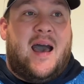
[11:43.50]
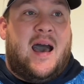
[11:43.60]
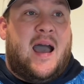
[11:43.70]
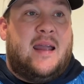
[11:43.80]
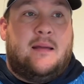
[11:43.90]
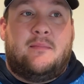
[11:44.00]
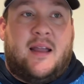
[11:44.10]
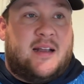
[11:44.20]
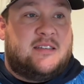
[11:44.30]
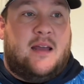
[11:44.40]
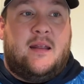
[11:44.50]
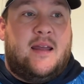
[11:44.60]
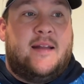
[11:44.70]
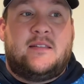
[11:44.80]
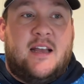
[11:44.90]
like I said,
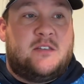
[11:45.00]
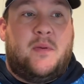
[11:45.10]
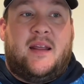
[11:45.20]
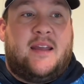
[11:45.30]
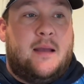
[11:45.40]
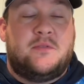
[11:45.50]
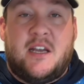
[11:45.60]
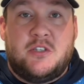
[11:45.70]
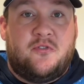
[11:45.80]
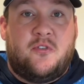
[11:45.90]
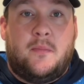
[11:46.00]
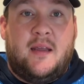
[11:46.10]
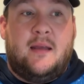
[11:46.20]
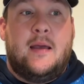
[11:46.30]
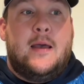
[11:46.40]
it's been a game changer for me.